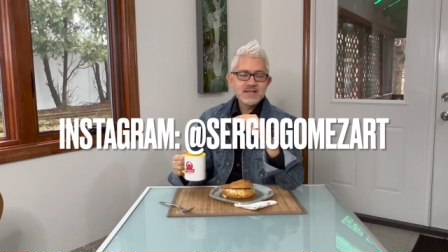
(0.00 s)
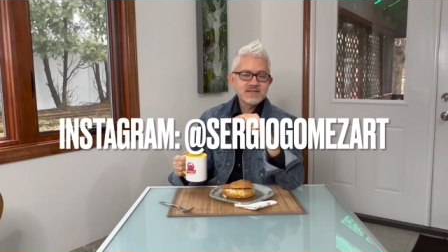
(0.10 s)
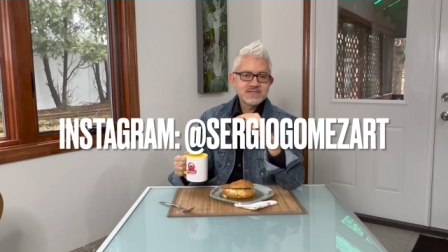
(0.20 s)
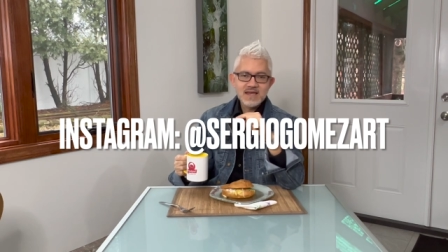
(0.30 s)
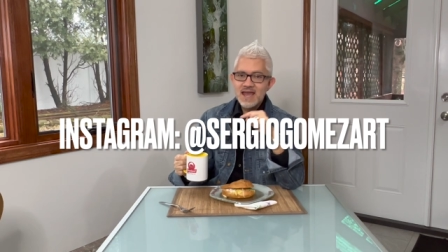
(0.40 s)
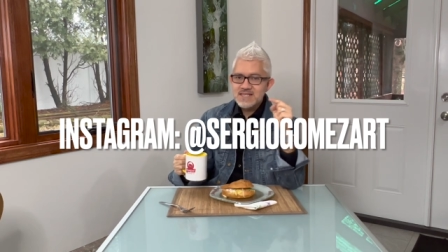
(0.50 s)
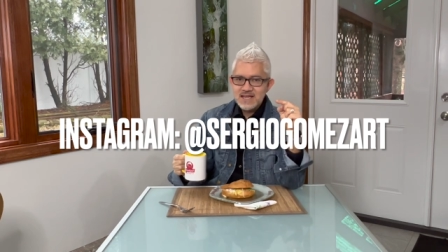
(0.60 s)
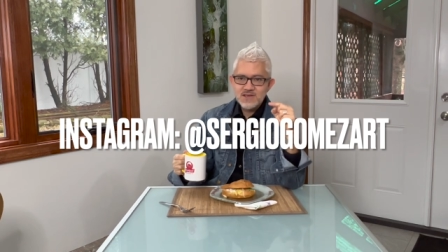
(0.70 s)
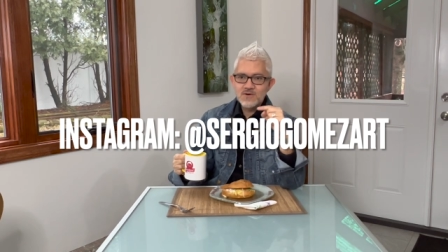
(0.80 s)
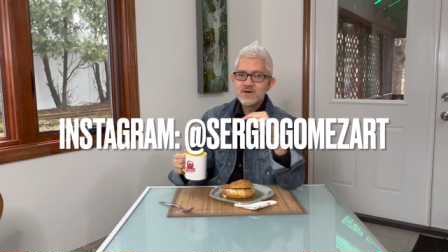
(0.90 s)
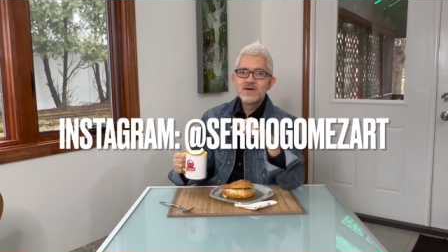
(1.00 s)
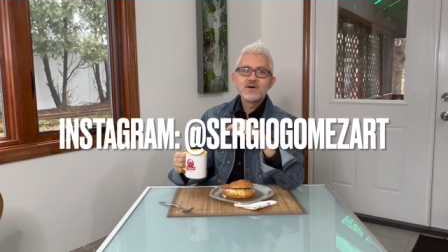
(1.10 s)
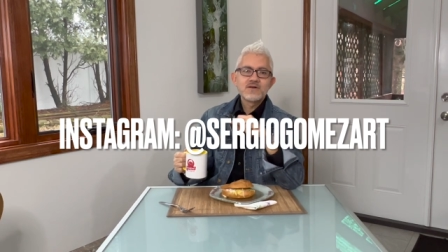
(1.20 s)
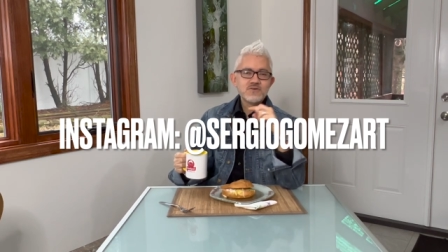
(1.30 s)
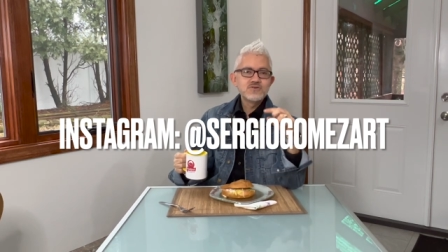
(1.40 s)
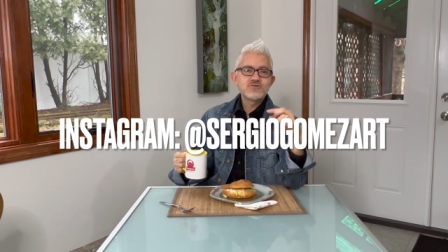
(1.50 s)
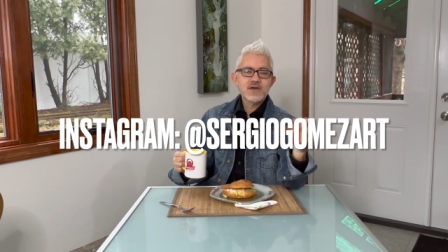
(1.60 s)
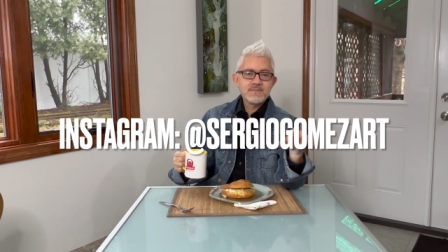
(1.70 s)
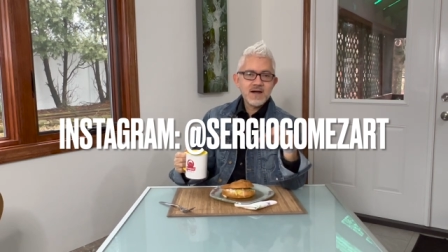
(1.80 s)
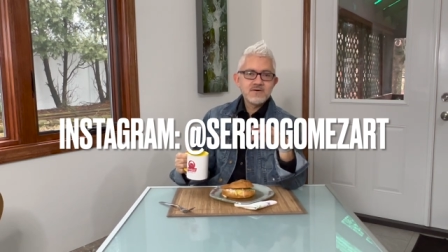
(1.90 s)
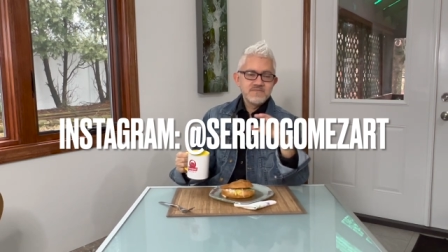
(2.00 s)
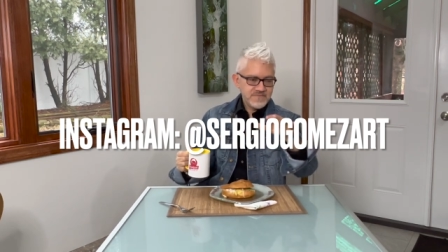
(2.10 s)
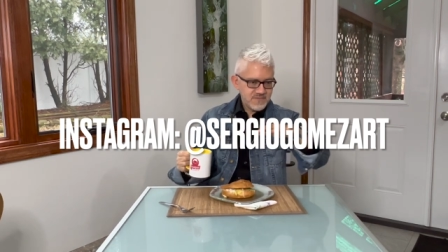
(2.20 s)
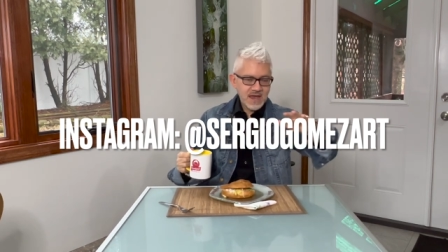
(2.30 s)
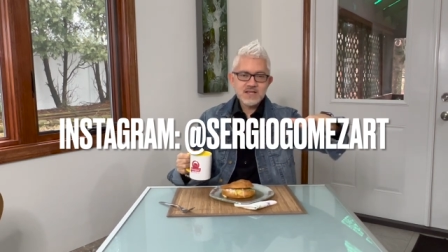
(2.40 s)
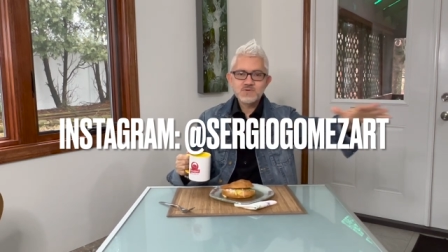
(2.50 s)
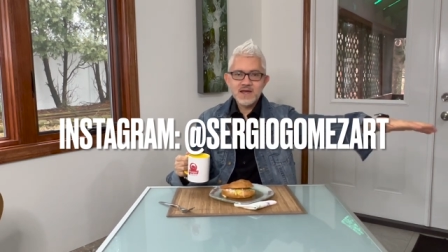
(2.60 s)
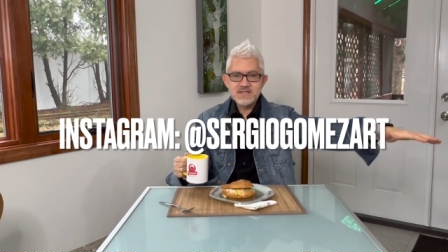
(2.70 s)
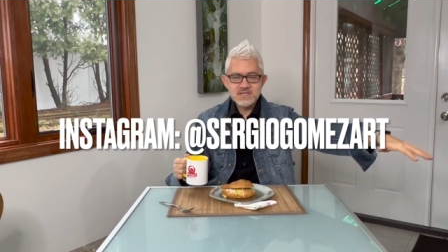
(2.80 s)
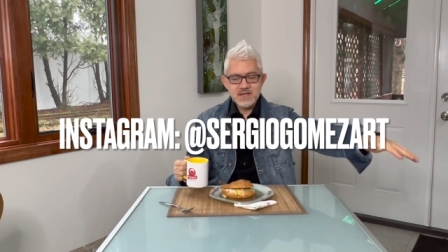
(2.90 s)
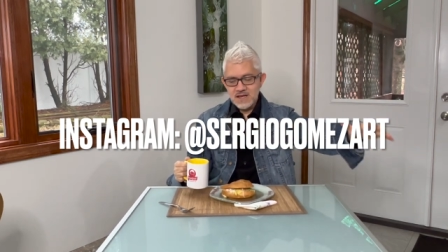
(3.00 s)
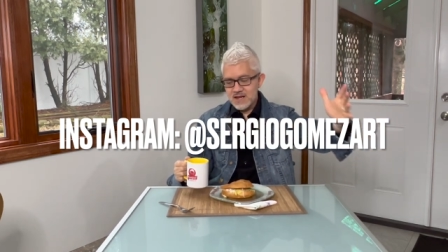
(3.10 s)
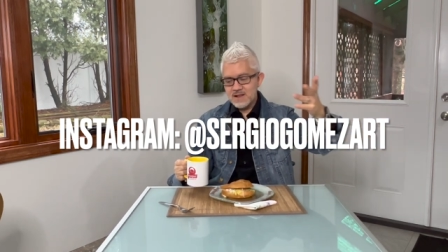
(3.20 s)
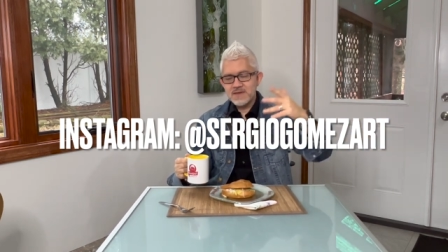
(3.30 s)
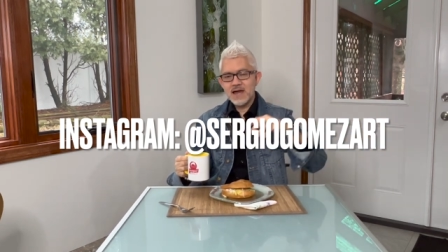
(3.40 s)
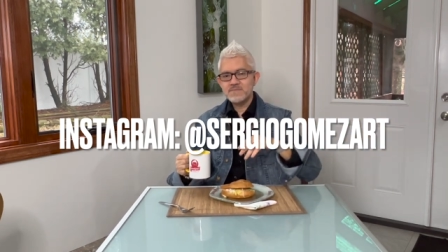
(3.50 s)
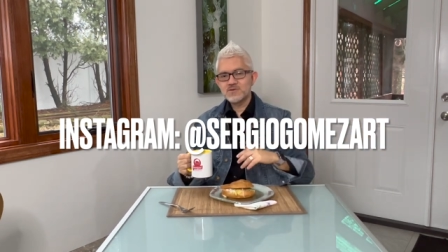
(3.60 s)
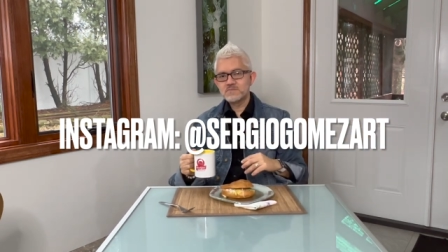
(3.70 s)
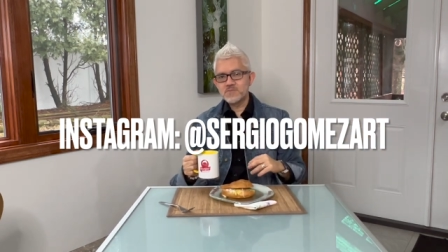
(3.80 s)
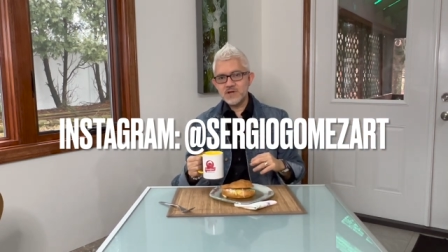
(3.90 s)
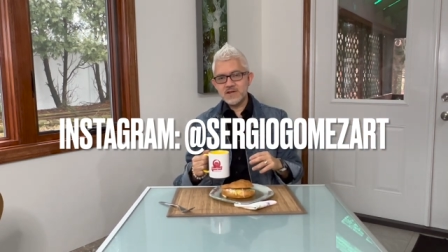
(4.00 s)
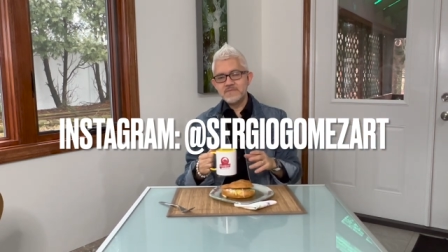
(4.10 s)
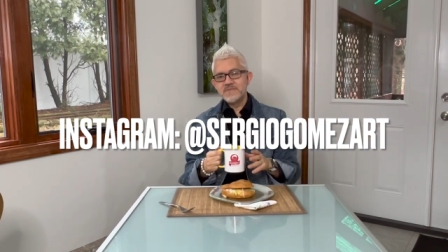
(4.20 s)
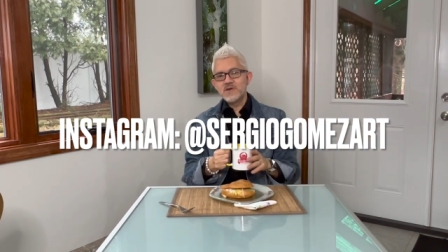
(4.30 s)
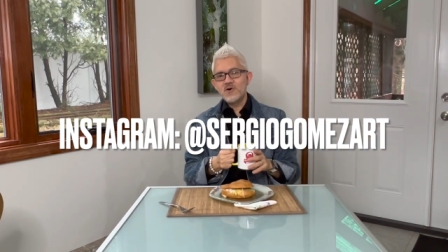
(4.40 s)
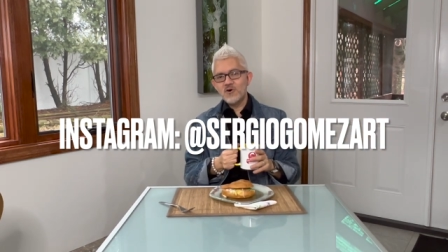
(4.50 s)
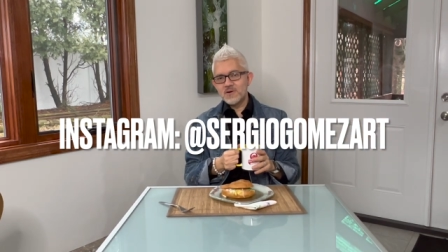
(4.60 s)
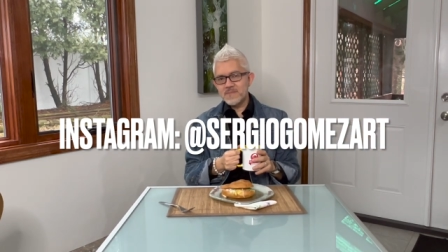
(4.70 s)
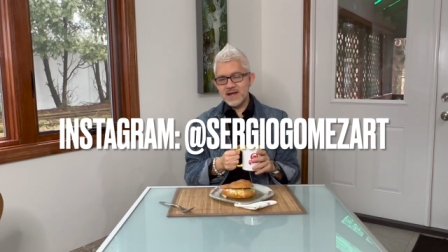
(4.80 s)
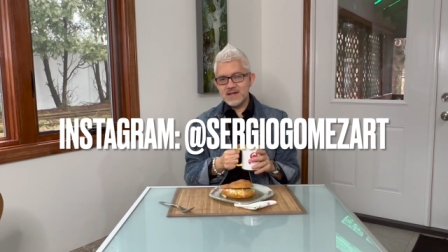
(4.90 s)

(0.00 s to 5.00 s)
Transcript: Say, hey, Sergio, could you talk about X, Y, and Z? And I'll be happy to put it on my